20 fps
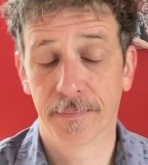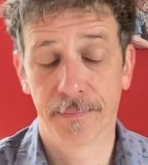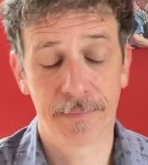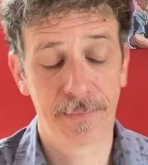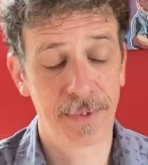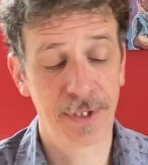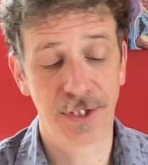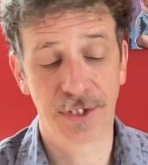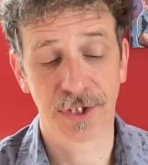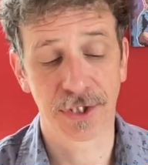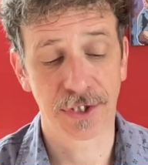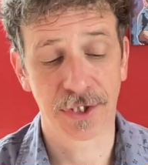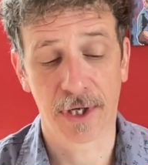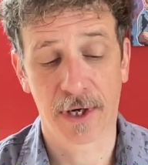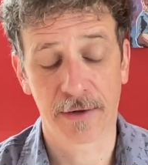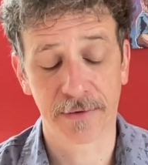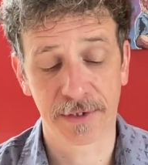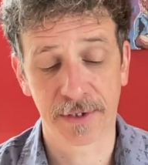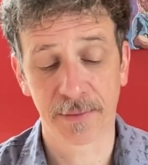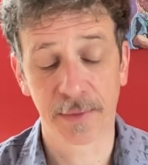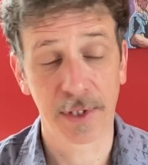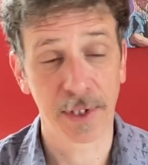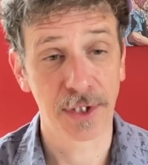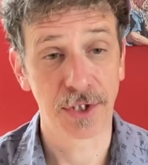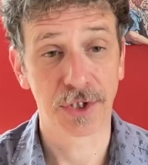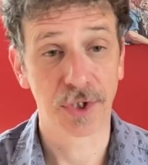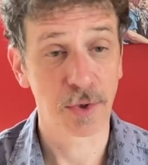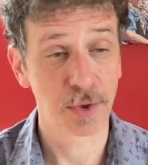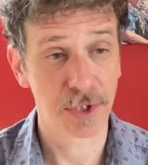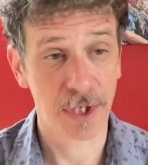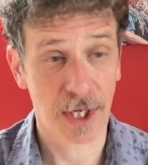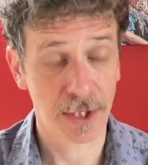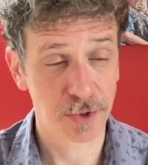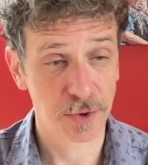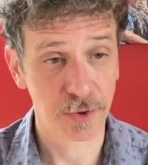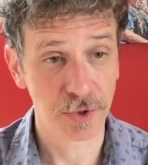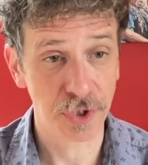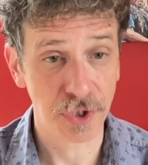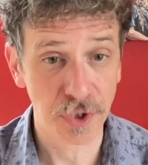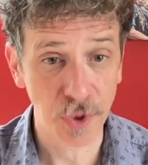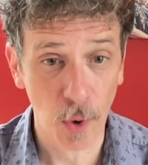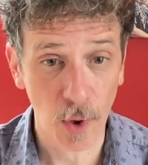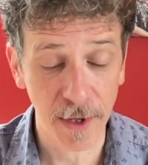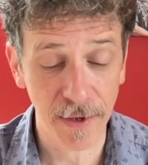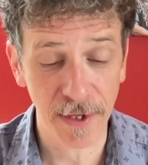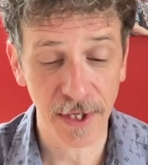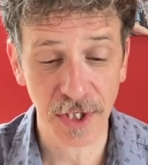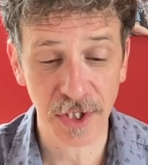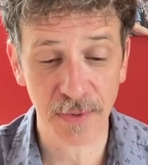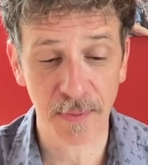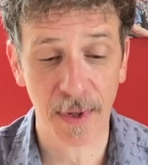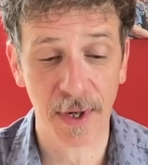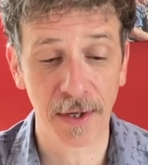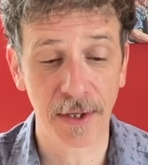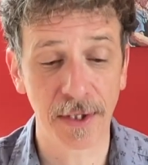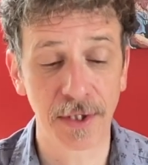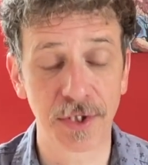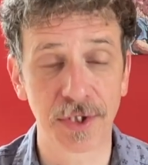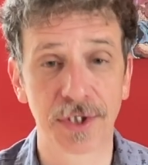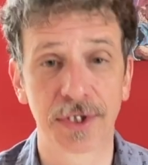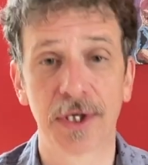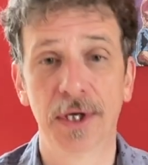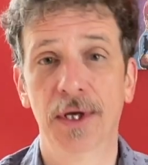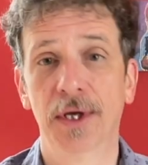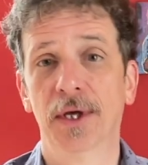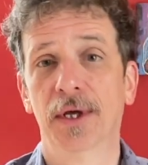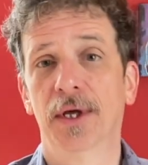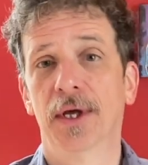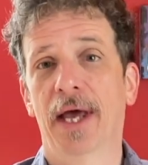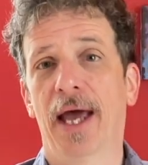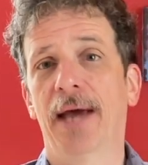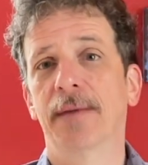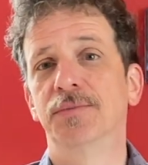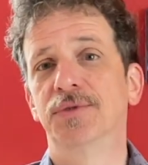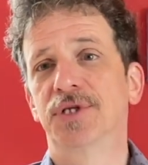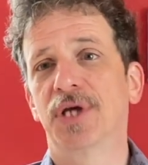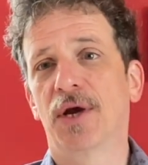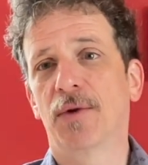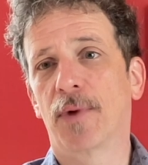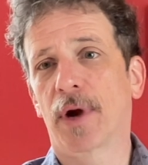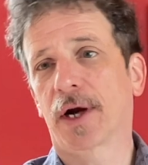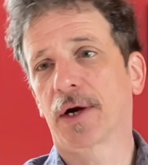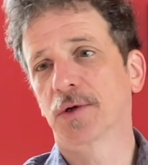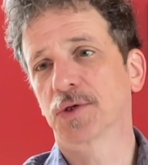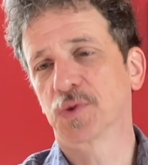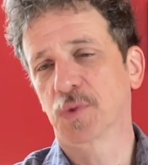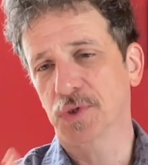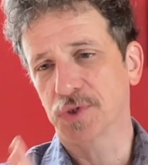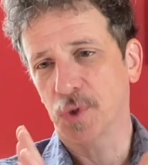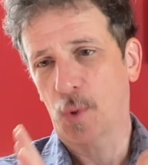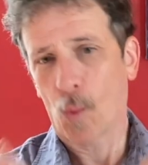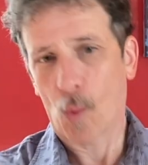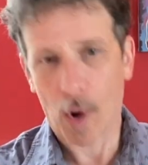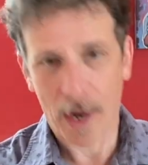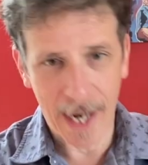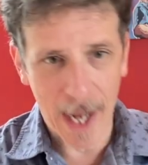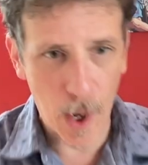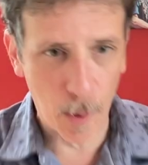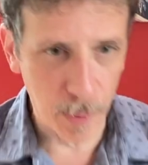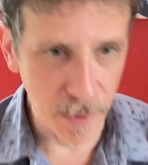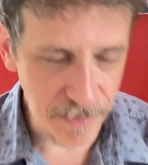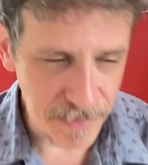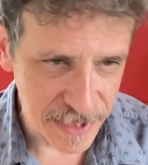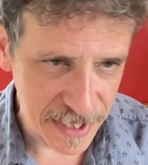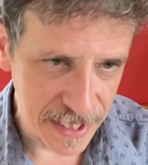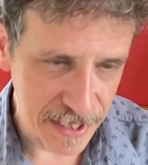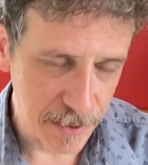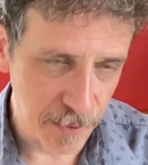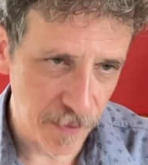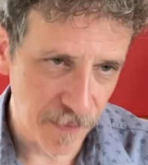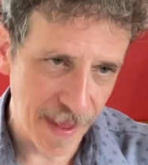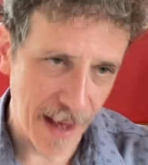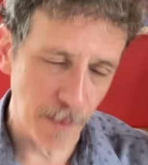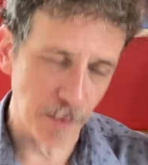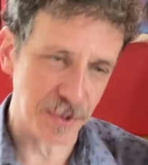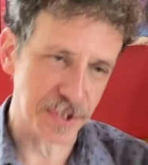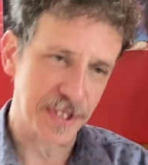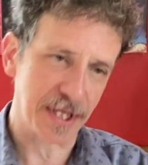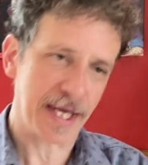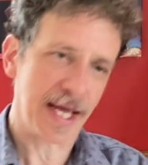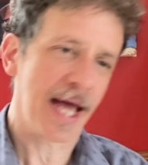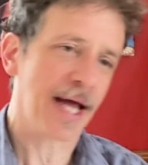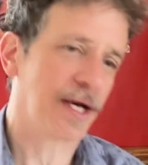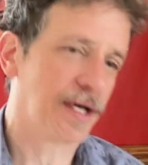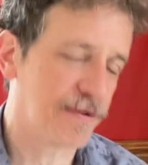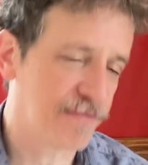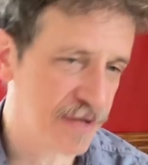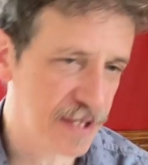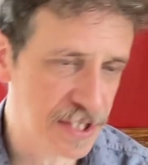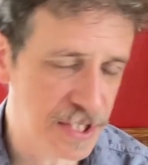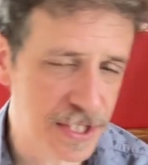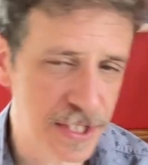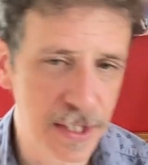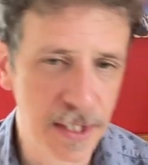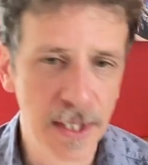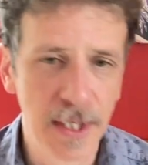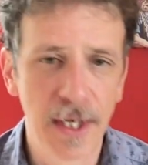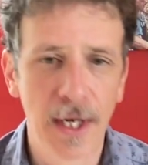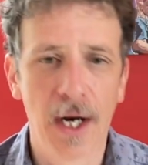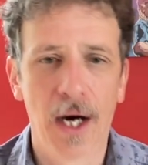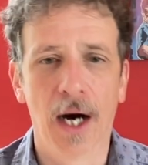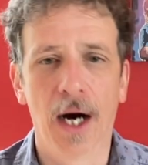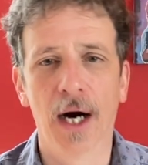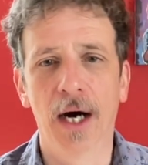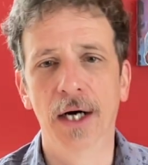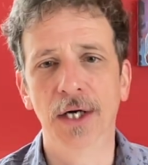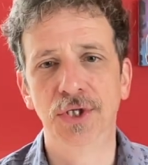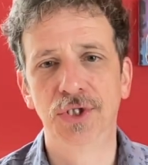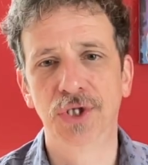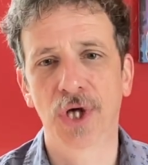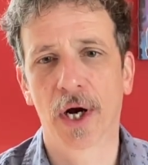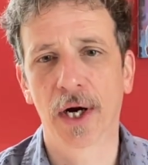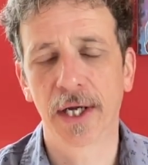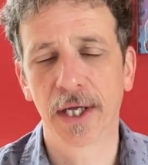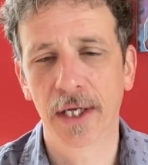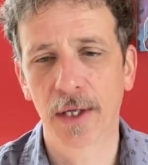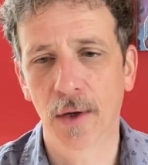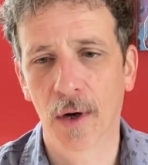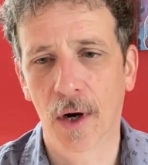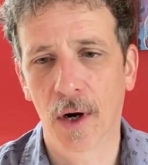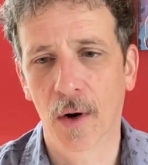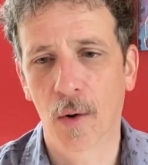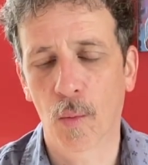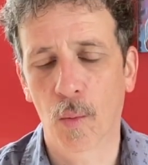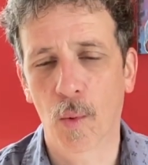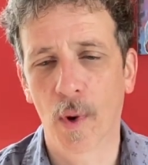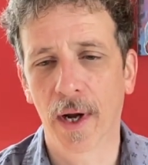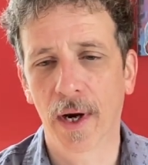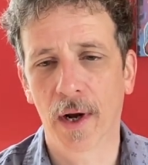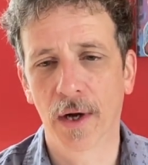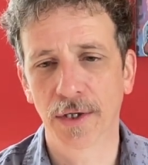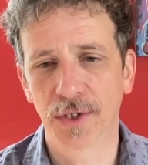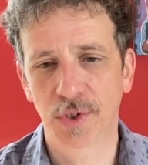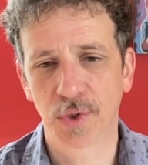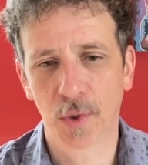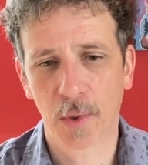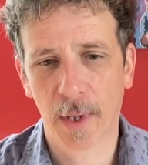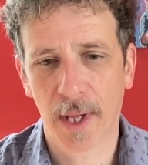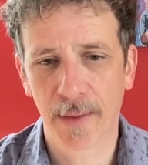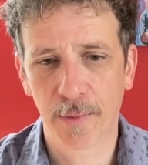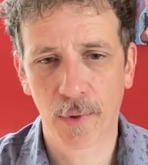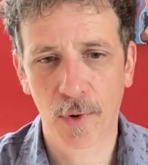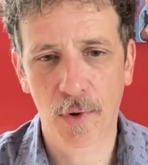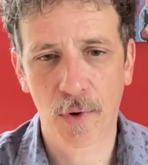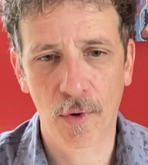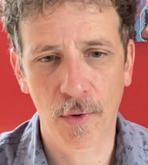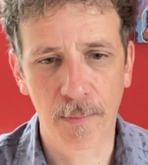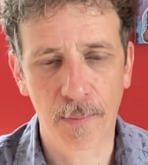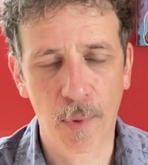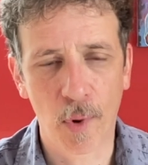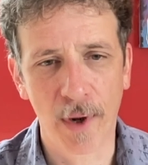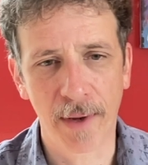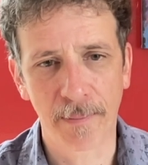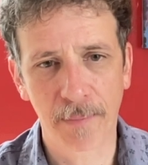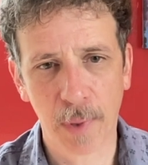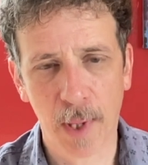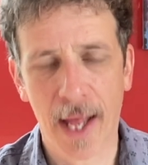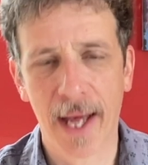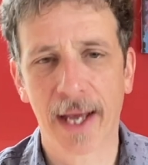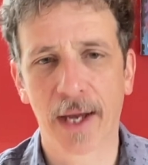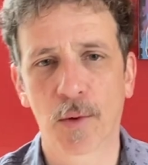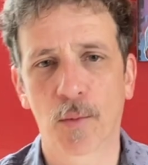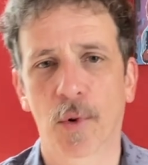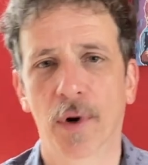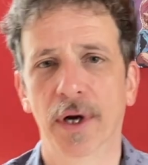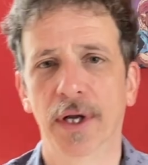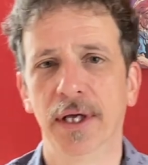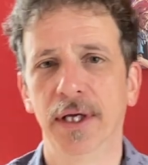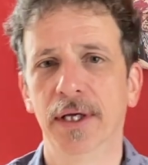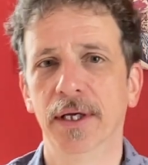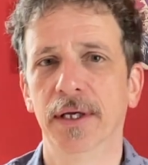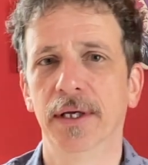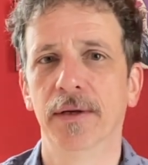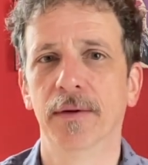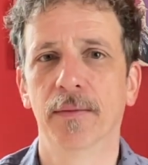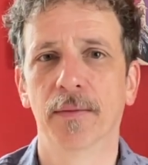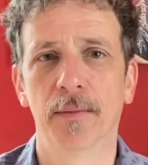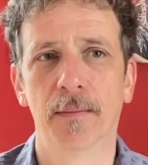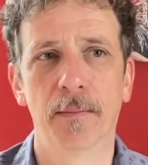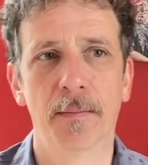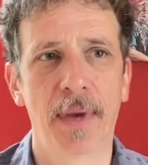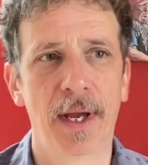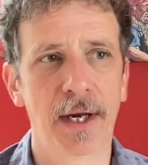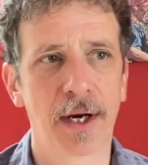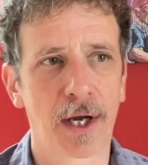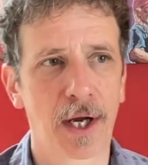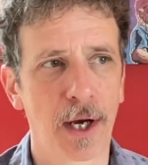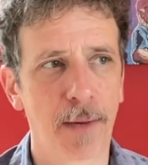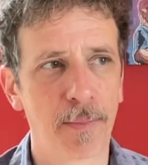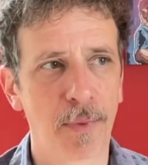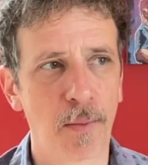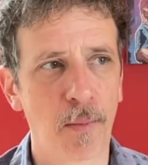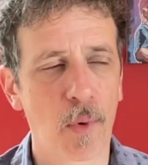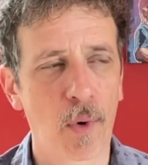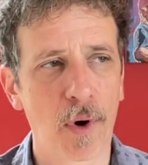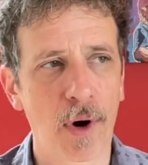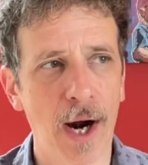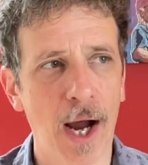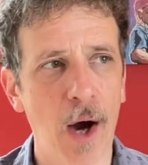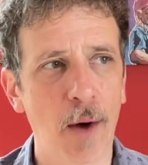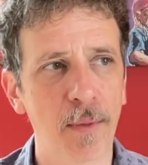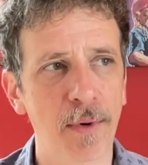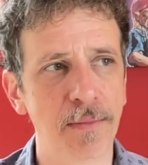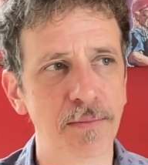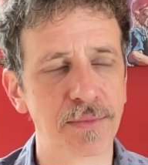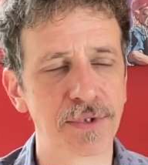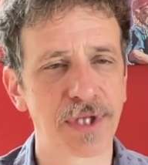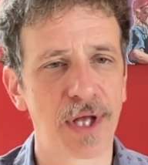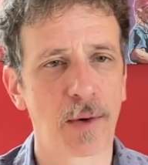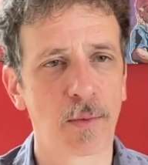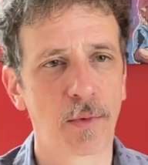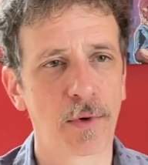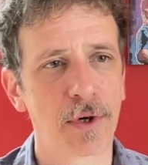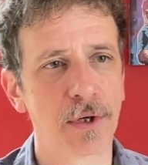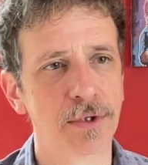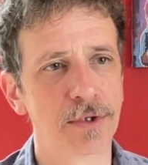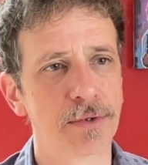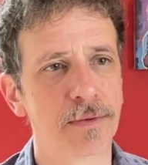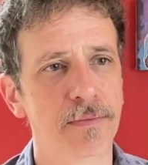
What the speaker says: He just ultimately chose not to enjoy the experience. MCA Records was a one-album deal. That was the end of it. Johnny went on to a label called Point Blank, where he made a couple more albums that were